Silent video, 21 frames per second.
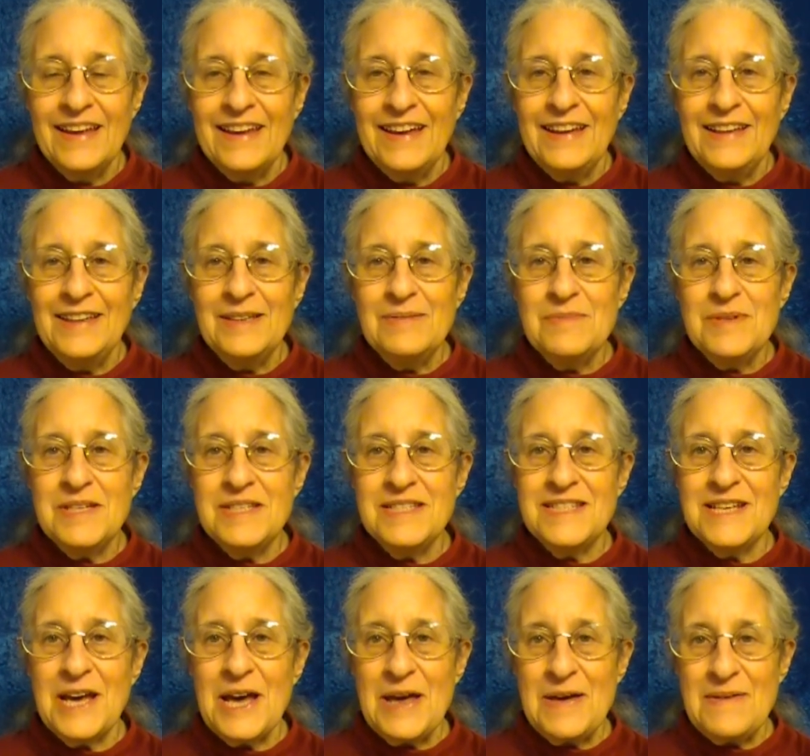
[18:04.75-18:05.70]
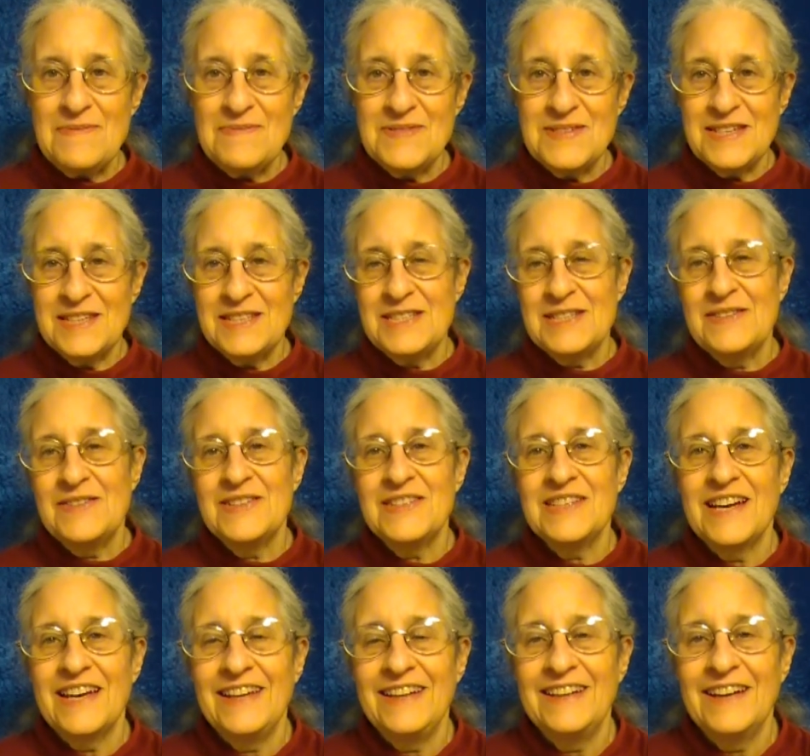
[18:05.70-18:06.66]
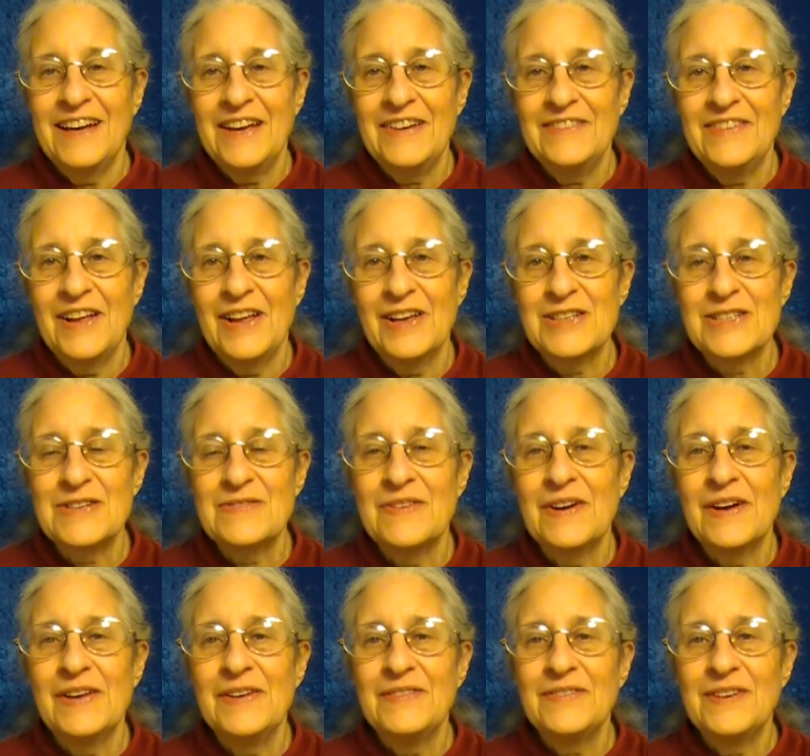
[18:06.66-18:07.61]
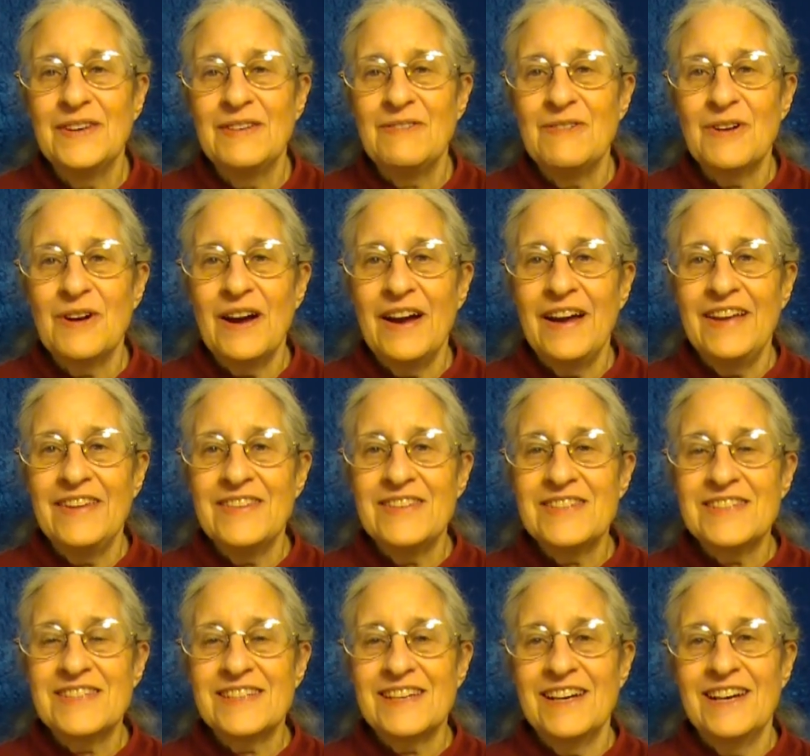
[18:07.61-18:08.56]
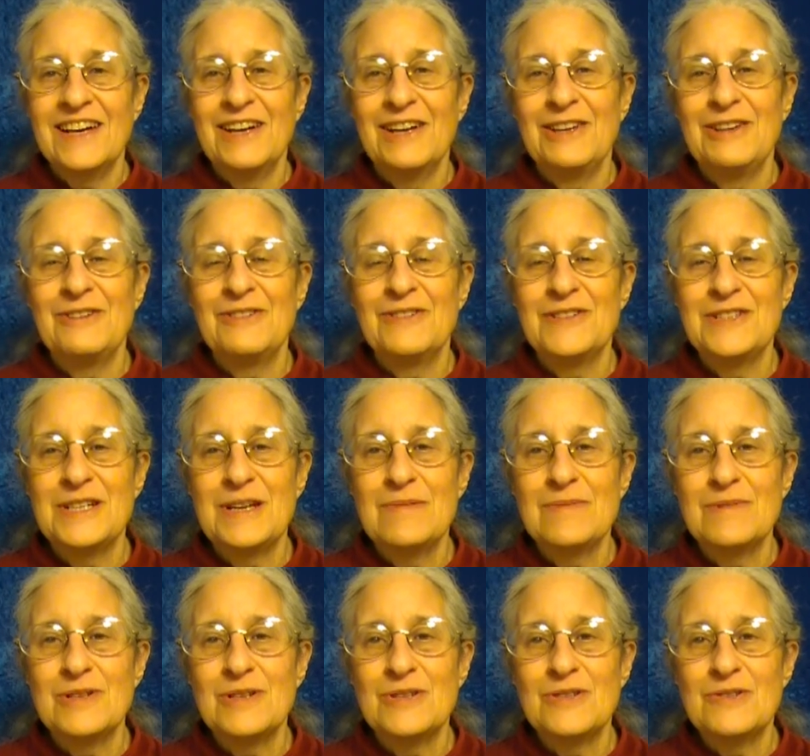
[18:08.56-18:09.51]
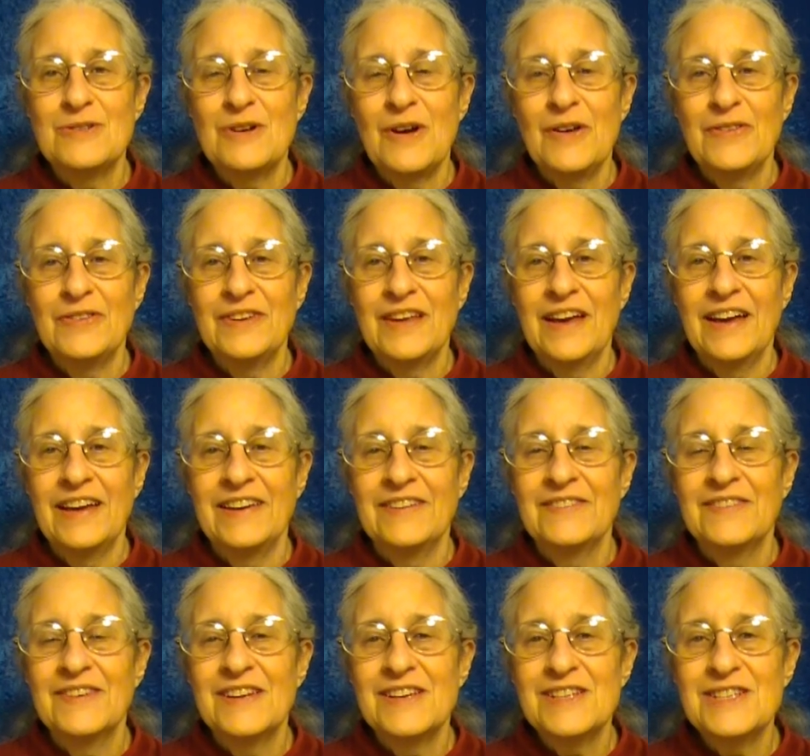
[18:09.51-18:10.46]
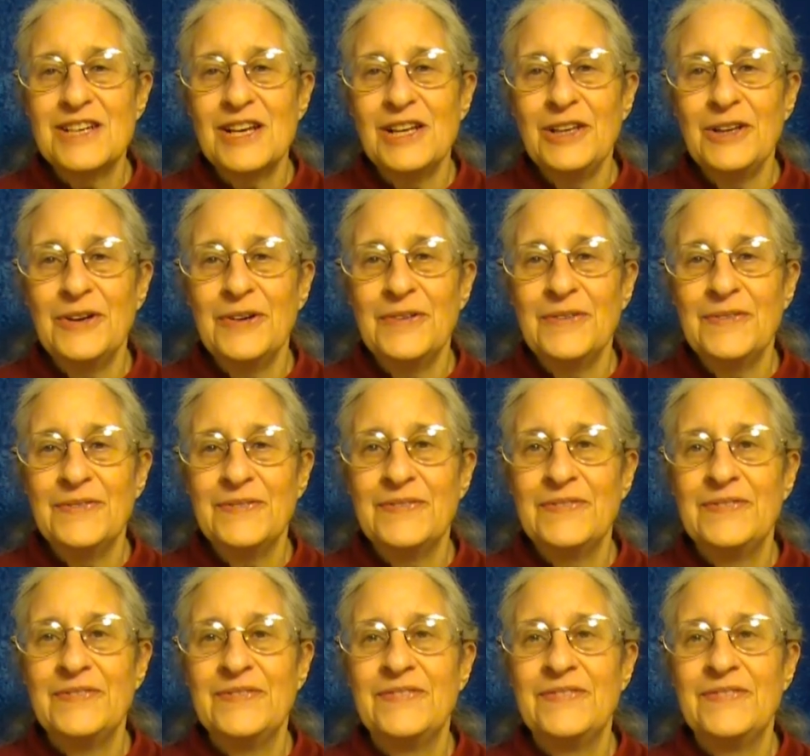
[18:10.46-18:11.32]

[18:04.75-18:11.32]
In the meantime, keep your eye on the sky, your redemption draweth nigh. Shalom.